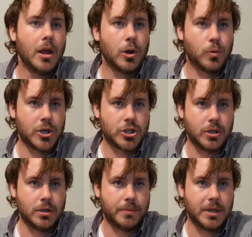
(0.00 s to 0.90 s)

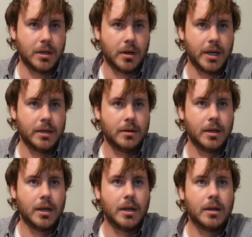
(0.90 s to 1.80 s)
Question number 9.
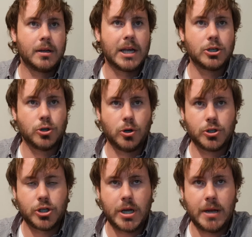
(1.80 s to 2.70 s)
King
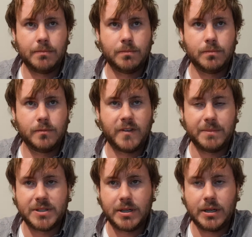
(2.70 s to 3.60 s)
George
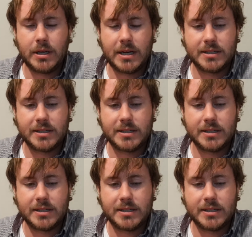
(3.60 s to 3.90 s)
famously had a